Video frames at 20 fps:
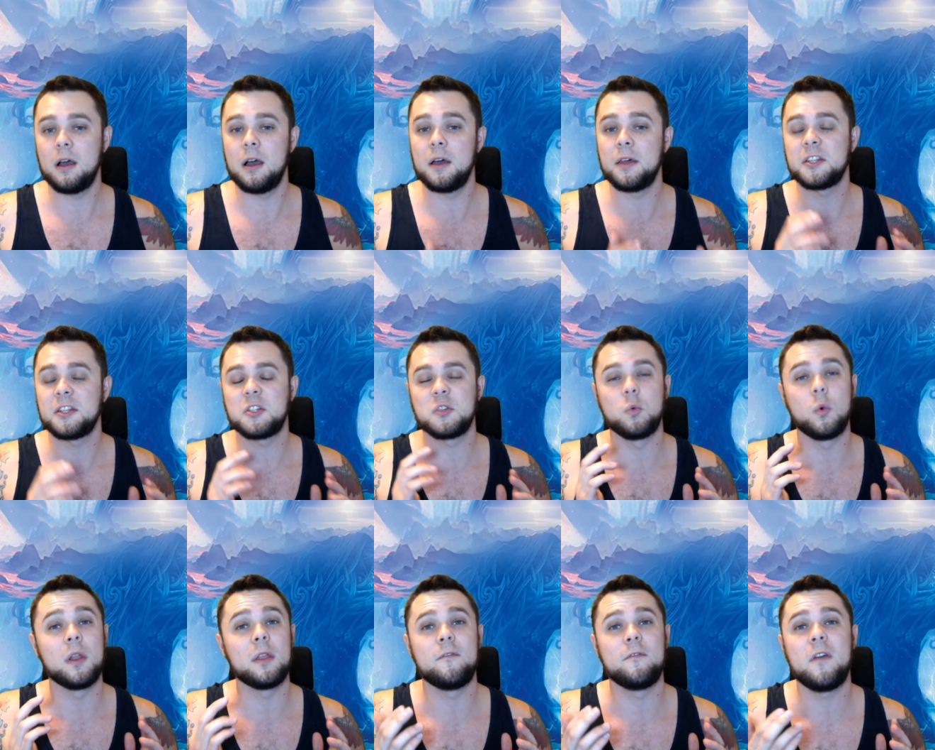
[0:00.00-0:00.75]
This is one
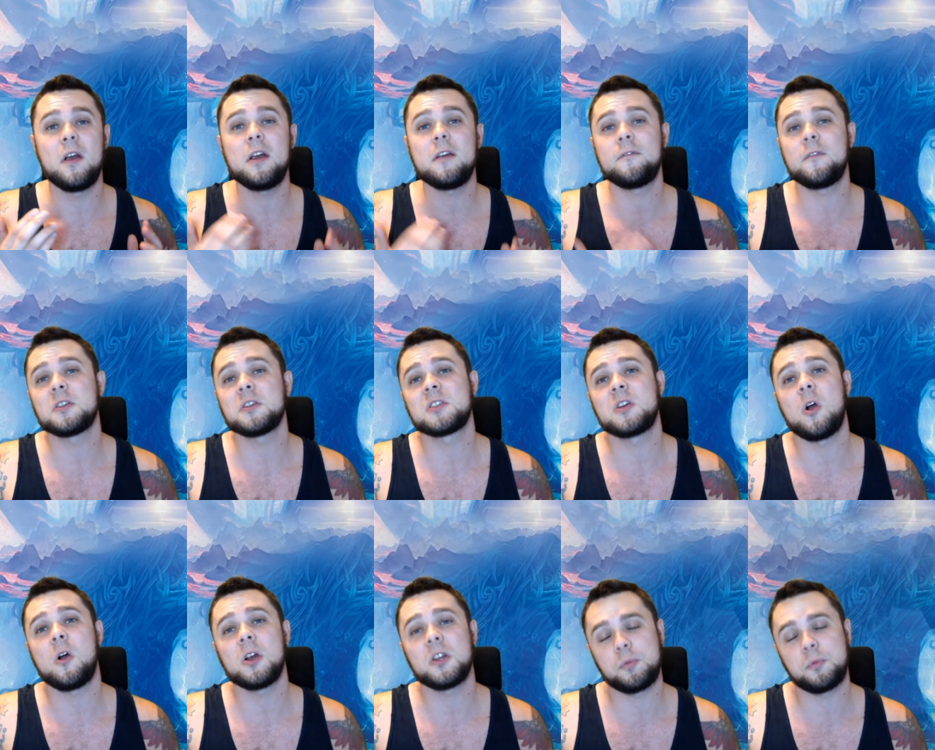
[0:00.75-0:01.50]
of the very first
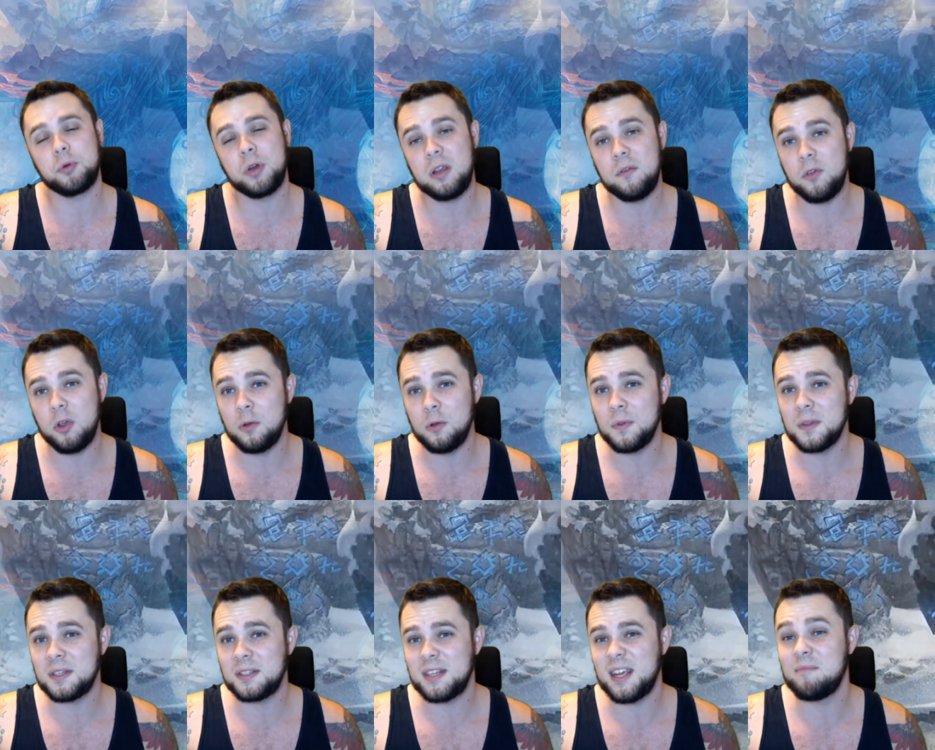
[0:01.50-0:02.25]
cards previewed in the
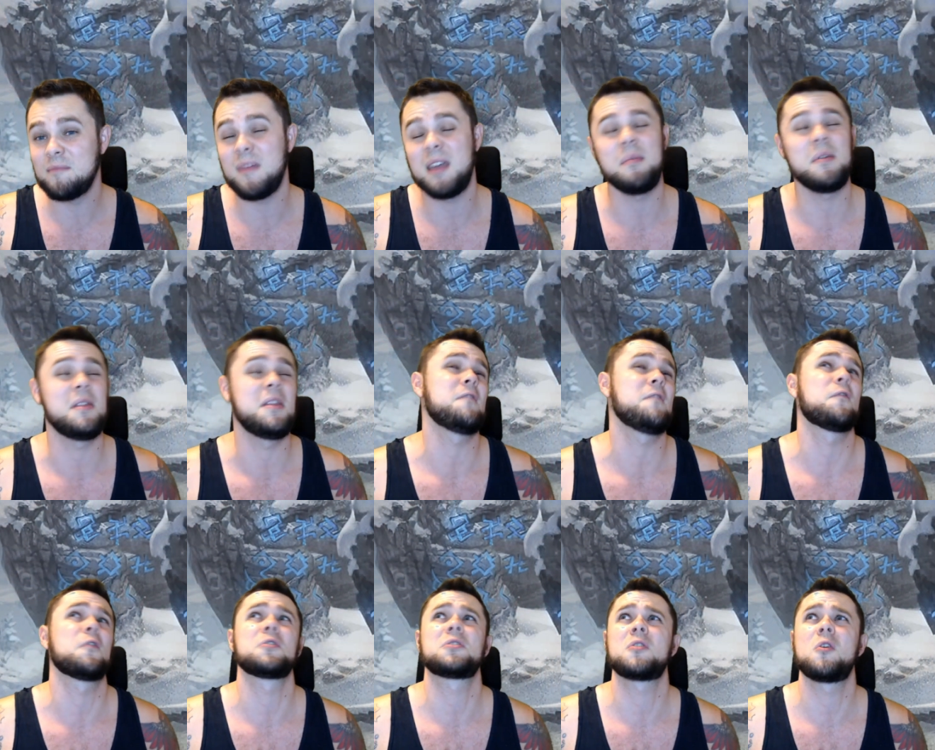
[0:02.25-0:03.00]
set, maybe the
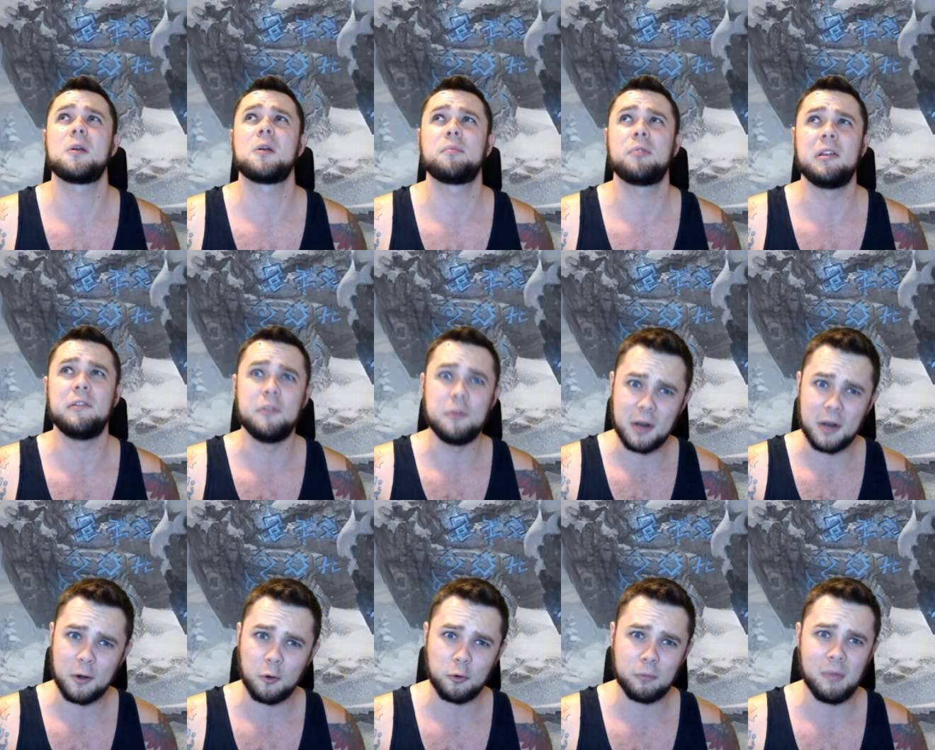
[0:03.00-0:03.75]
first card previewed, I
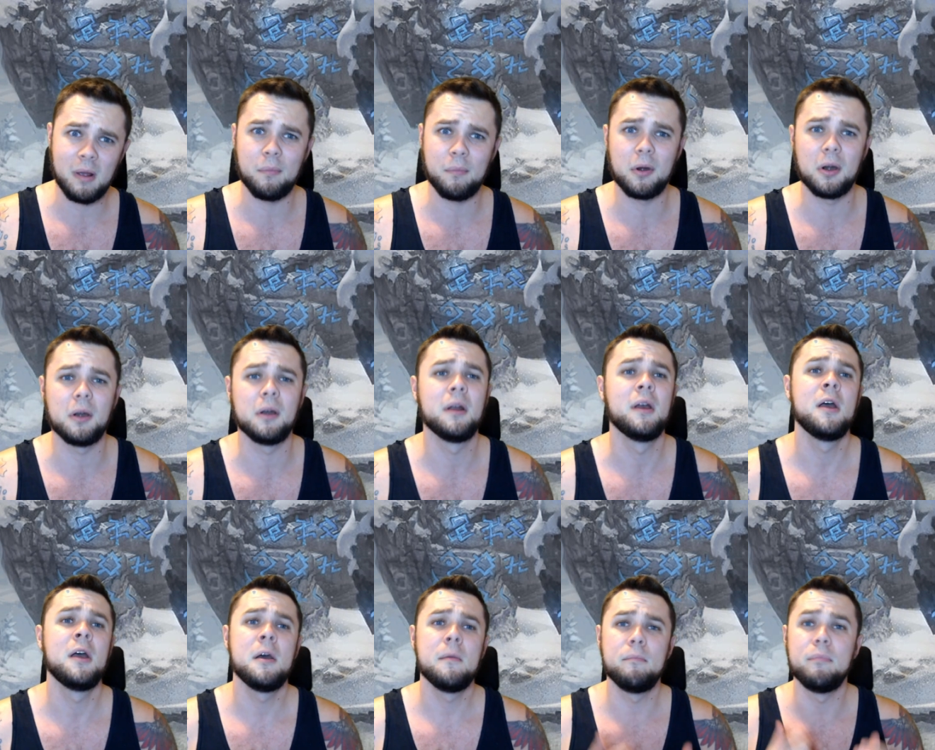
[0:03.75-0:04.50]
don't remember,
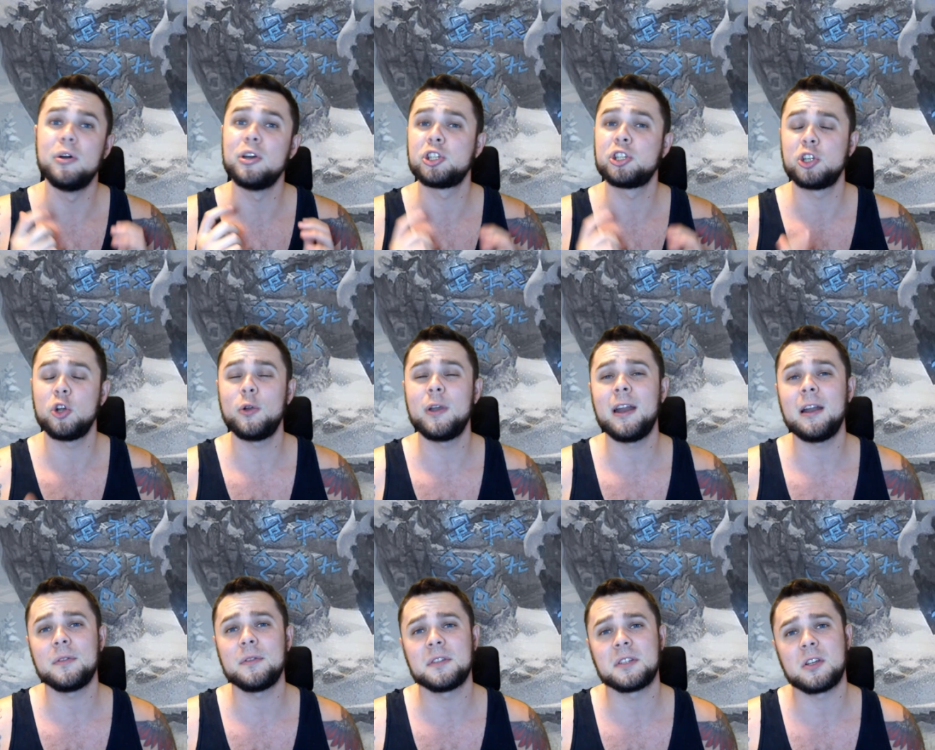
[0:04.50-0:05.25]
but
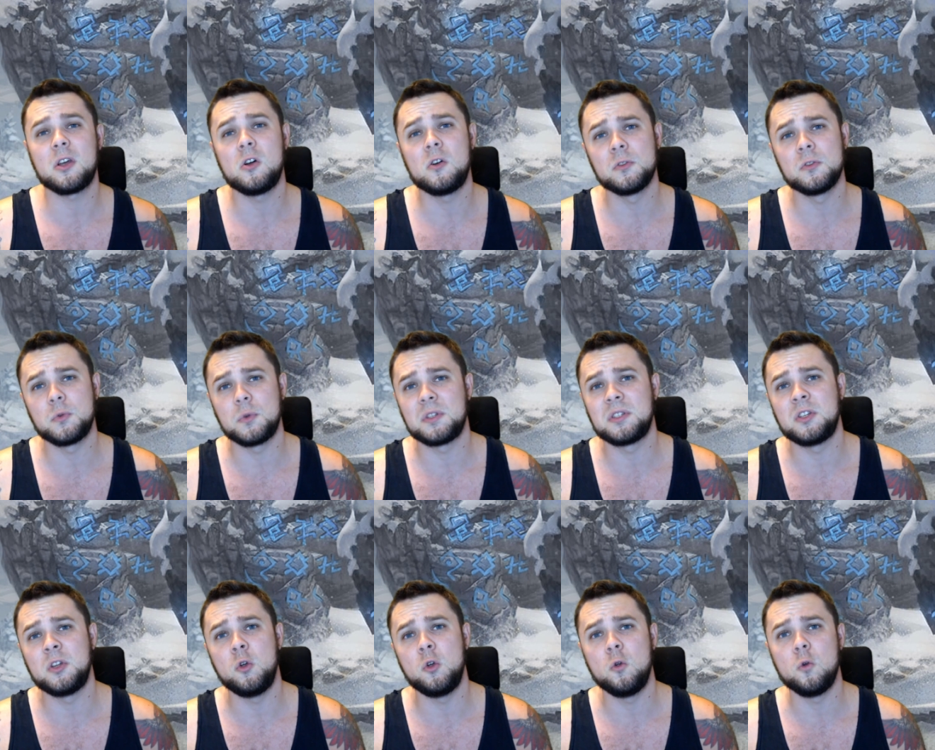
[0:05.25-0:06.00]
Showdown of the Skulls was
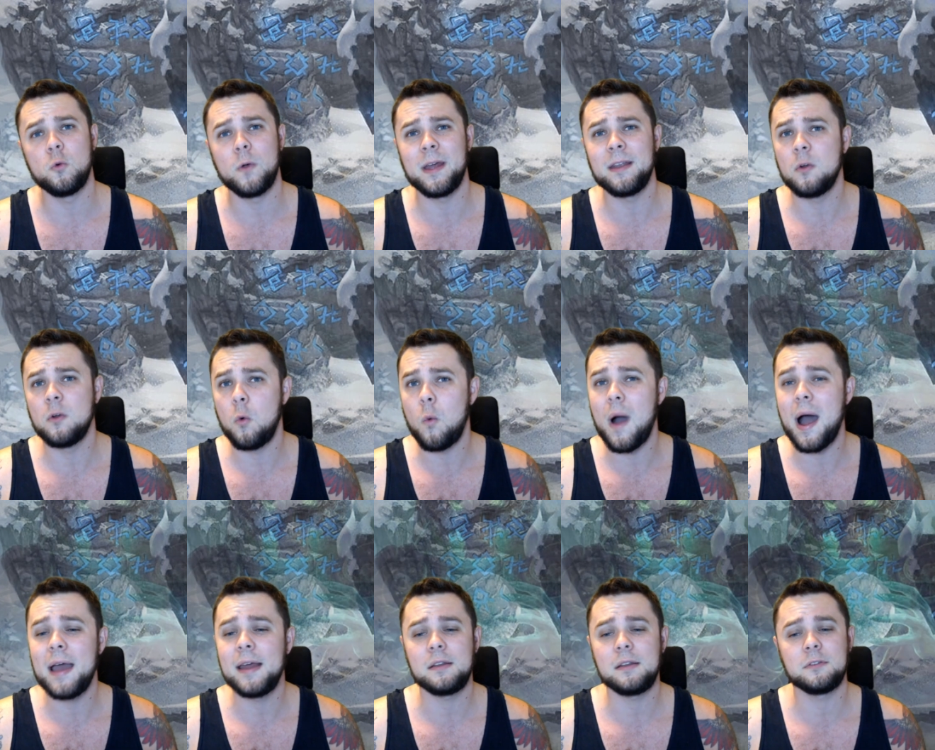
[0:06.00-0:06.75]
2 red and a
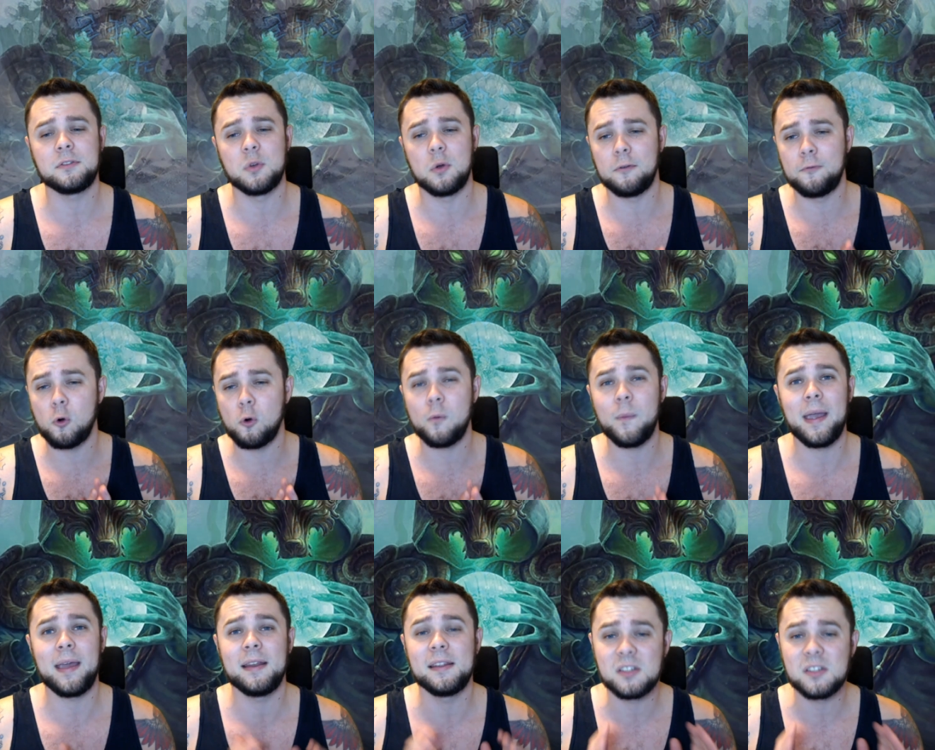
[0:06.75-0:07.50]
white, so a
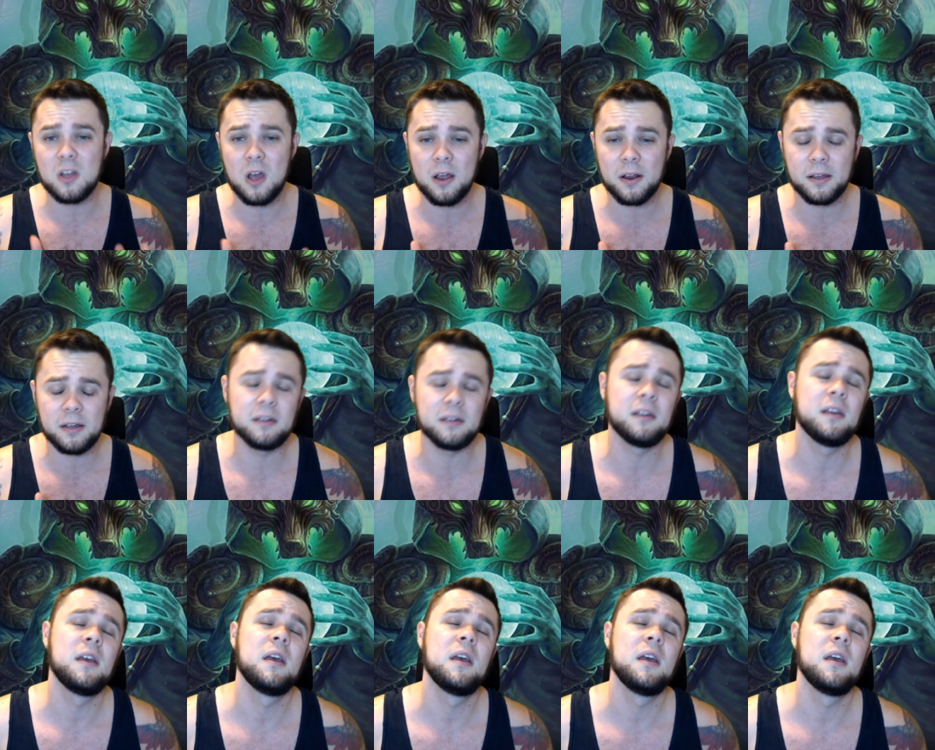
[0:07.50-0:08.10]
4-mana Saga.